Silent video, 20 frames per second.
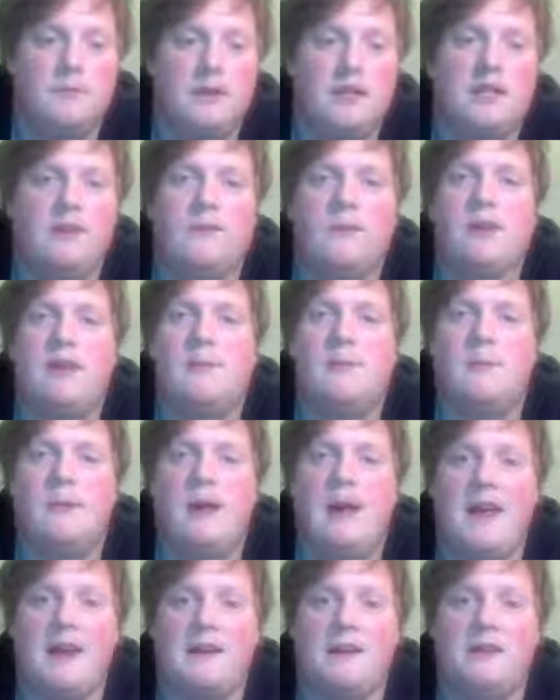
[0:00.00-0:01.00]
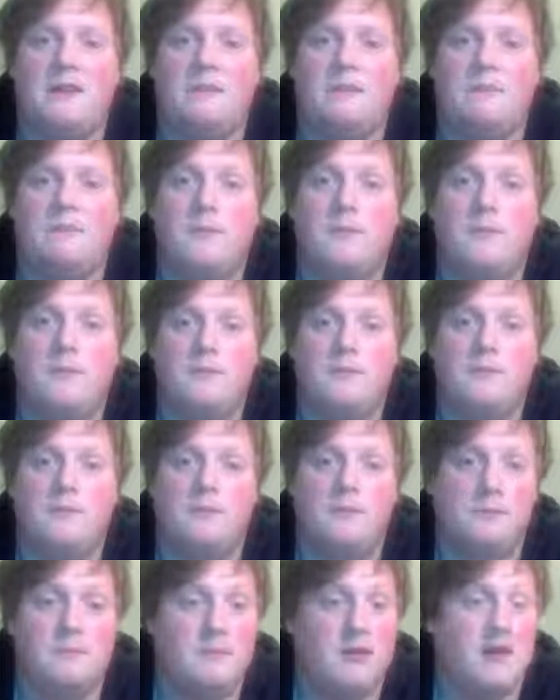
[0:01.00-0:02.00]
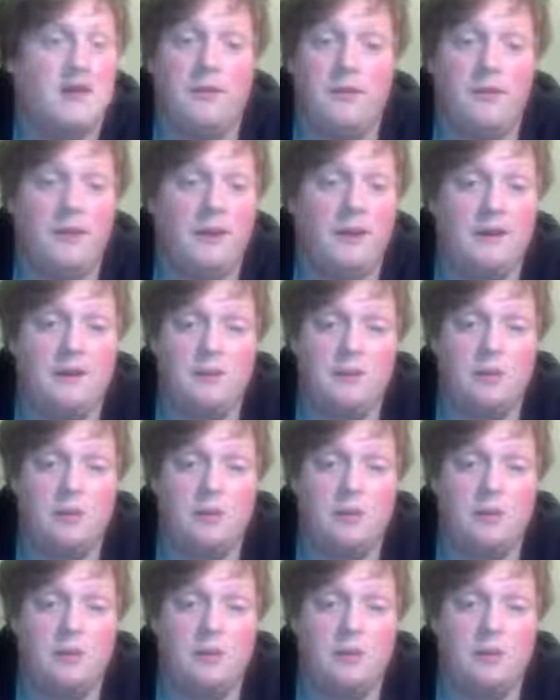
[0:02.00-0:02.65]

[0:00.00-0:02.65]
giving him anything